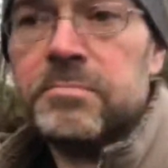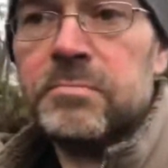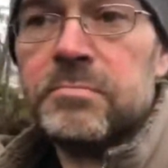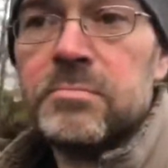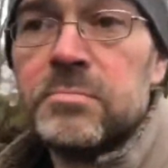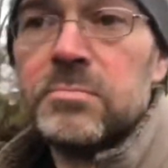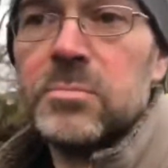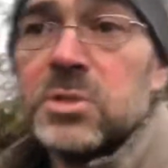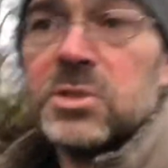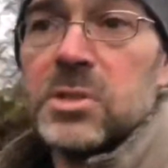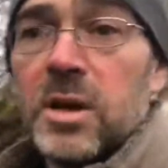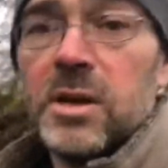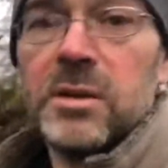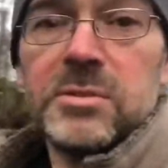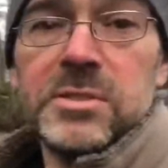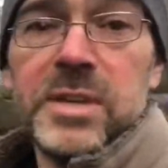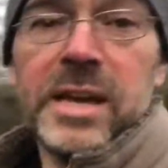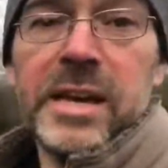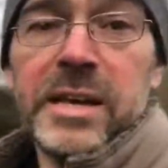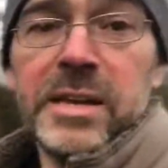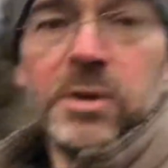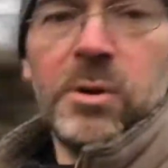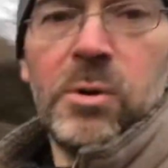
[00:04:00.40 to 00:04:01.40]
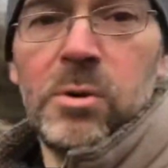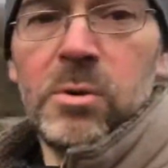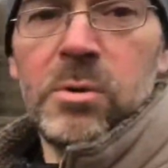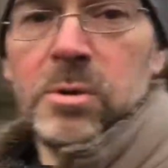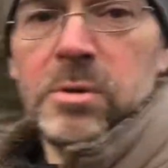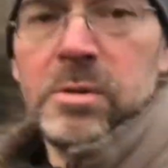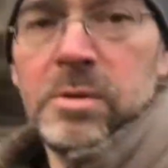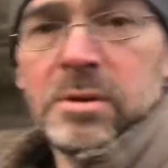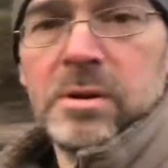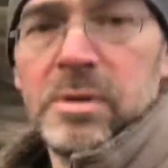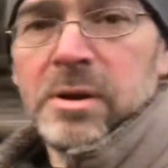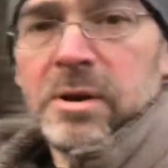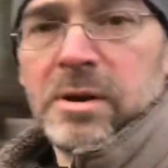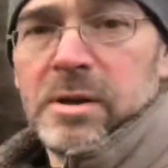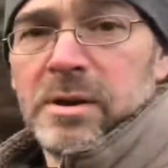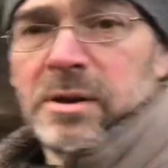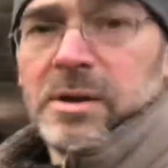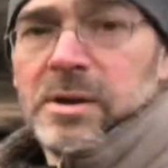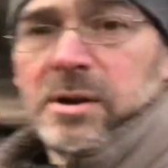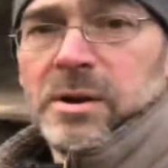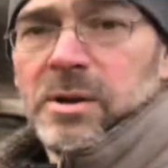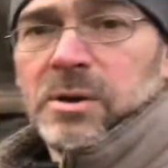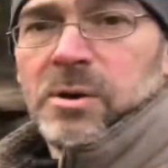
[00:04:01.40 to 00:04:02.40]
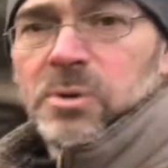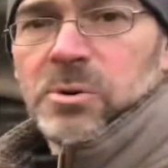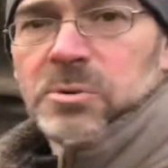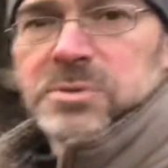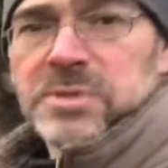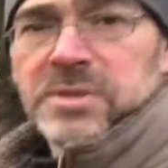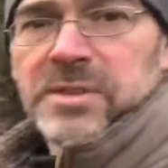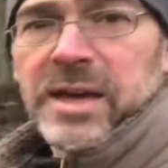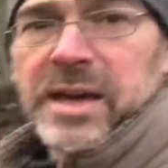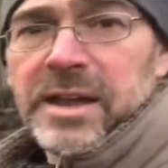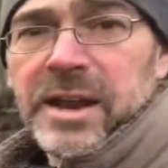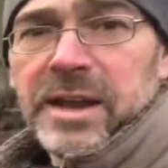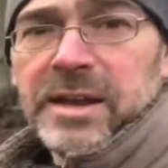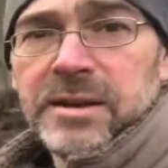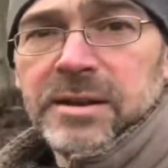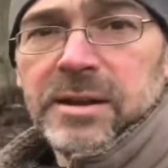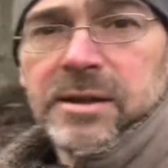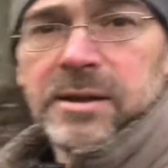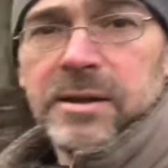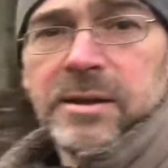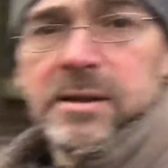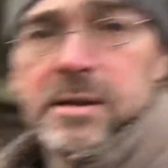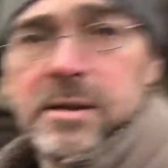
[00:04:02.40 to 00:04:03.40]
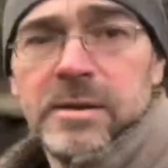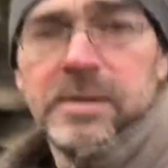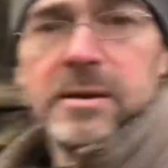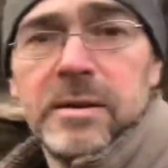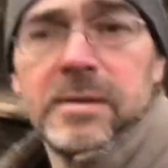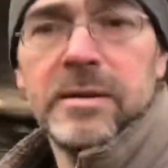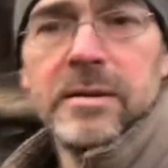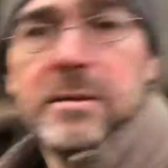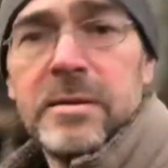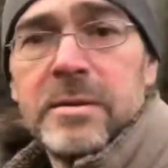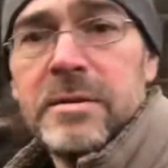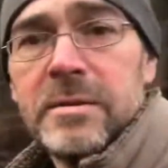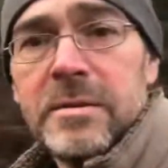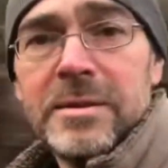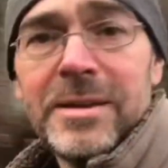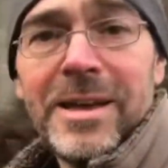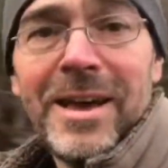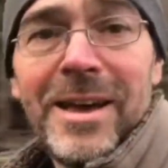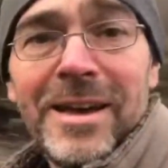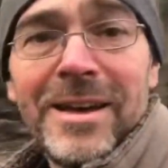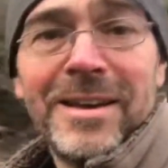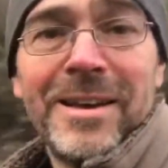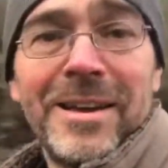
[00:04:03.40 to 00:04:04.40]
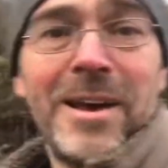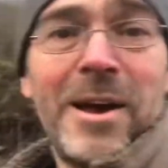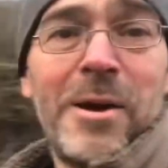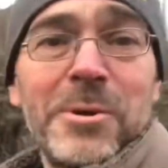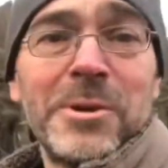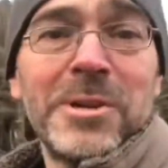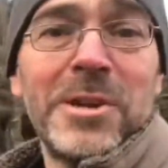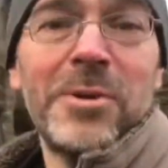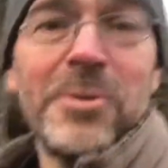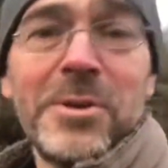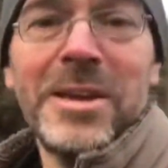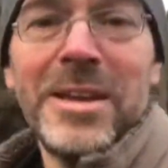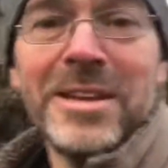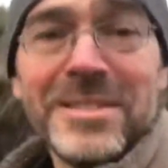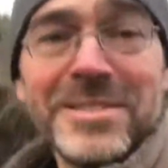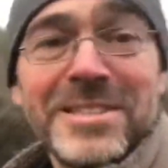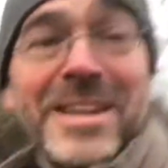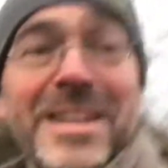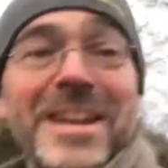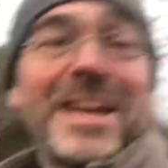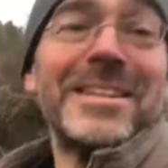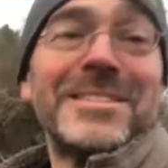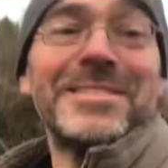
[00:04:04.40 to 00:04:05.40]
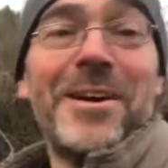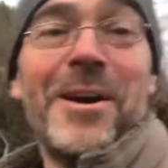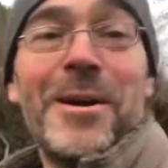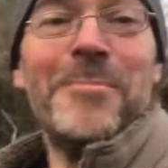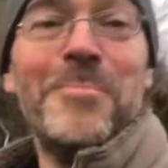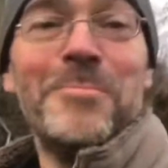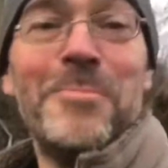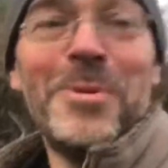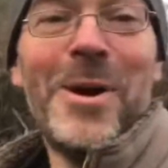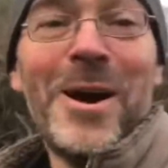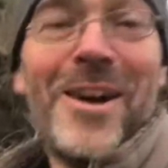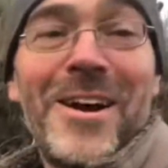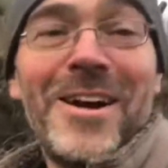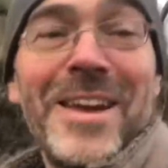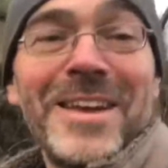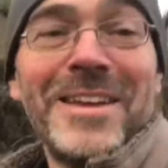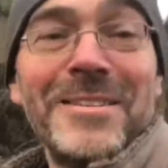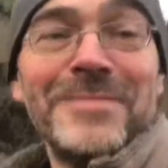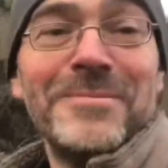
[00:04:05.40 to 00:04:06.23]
start taking it all to that end. Yeah, okie dokie. See you next time. Bye.